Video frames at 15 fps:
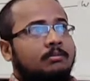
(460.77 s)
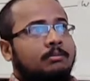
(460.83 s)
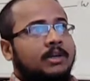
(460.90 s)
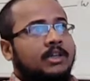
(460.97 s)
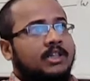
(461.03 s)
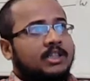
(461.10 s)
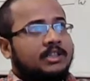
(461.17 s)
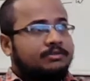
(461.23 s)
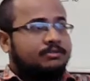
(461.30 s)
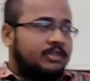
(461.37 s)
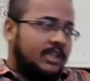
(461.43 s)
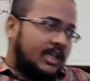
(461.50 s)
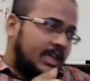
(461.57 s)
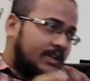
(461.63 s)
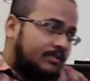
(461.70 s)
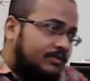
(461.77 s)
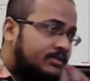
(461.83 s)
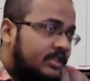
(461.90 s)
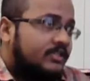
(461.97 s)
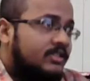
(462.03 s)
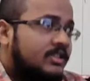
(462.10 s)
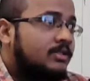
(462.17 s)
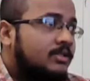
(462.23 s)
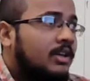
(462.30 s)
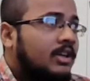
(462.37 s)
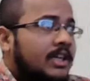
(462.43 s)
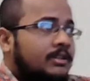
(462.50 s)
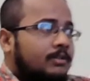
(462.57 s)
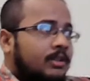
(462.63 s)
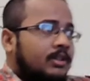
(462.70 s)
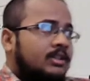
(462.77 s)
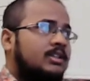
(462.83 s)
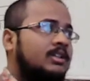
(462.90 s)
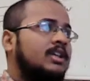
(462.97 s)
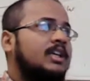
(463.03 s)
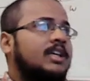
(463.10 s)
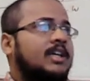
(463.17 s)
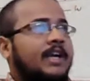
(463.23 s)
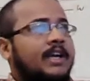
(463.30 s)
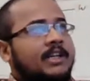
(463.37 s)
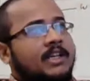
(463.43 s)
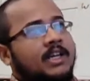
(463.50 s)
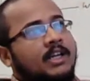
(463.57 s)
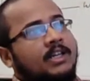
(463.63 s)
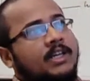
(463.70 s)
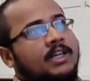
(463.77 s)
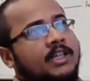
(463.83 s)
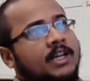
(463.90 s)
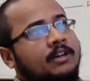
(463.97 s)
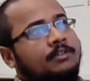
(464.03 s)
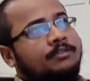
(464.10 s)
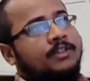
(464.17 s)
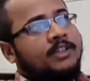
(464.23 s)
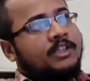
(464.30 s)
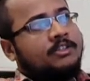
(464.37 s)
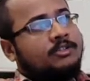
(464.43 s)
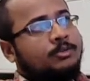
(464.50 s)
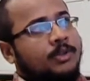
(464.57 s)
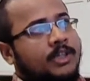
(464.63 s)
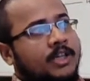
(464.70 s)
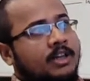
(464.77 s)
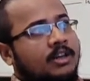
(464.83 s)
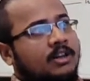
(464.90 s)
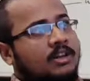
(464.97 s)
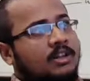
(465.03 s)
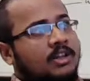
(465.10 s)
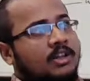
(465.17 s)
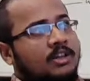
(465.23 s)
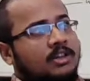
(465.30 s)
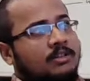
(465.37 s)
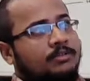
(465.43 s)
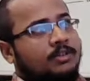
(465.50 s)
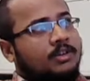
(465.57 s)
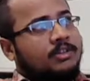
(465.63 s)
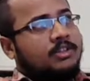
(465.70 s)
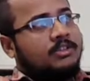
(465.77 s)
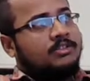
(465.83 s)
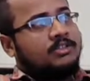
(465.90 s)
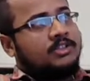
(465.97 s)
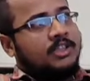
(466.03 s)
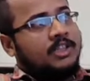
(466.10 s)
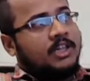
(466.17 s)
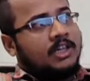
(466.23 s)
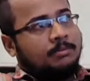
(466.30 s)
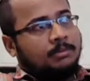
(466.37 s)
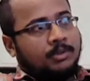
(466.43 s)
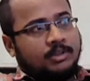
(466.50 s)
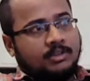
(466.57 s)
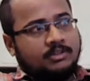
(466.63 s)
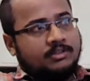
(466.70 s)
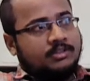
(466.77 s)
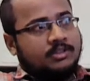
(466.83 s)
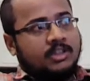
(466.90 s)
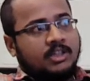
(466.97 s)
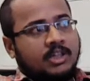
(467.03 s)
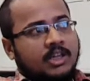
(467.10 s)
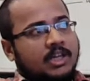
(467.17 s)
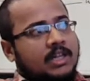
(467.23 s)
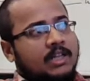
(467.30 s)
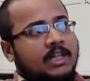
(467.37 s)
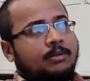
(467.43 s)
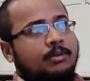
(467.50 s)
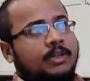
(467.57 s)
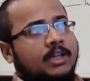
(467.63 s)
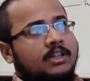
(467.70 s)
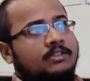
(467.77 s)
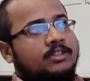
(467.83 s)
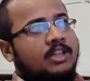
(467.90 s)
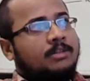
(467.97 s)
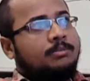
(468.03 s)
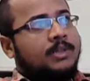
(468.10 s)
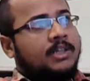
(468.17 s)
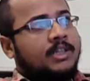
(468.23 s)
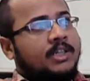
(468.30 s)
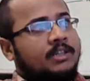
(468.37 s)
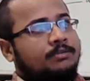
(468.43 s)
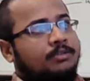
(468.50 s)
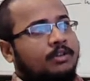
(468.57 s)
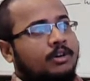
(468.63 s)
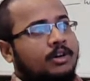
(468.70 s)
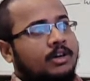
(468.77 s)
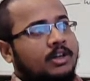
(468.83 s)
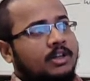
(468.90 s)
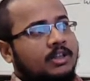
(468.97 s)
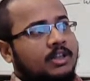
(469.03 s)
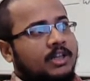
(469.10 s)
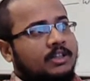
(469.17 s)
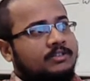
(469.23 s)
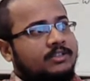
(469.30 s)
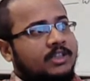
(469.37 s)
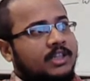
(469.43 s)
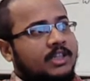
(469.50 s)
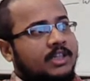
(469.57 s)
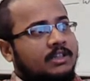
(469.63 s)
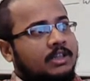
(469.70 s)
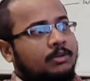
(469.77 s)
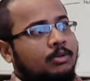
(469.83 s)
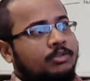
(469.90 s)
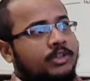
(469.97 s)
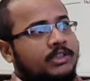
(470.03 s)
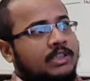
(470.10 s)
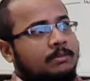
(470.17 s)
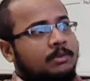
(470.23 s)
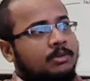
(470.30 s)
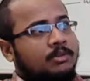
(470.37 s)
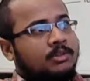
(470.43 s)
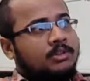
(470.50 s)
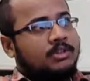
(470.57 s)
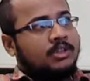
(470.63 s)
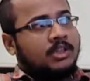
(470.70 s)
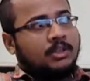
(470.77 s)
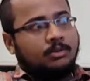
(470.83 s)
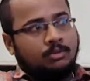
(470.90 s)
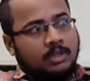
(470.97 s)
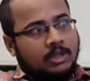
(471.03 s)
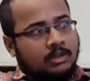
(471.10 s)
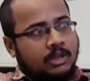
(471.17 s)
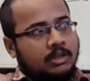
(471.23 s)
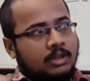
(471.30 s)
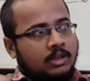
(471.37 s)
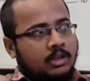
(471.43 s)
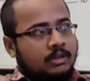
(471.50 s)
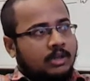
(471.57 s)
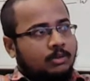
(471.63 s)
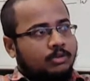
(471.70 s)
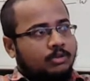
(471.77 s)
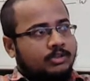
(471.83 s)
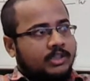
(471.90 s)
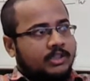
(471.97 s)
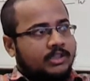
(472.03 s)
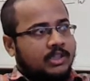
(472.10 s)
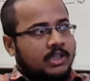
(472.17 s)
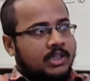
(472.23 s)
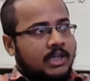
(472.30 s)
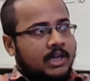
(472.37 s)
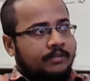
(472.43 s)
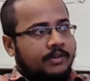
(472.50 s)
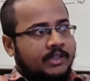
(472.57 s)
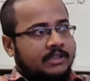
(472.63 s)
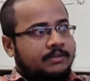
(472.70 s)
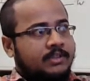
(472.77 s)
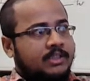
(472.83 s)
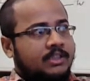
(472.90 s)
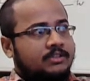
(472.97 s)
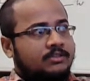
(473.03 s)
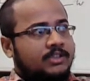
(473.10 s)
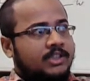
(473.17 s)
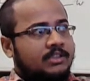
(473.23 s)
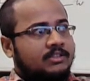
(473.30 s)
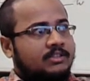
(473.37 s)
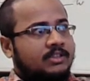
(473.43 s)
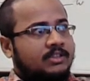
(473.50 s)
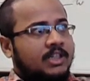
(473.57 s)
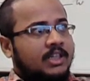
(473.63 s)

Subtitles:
But if we have this neural network, it can fit a squiggle for these three data points, and then we can easily predict for, let's say, the dosage amount, and the dosage effectivity is this,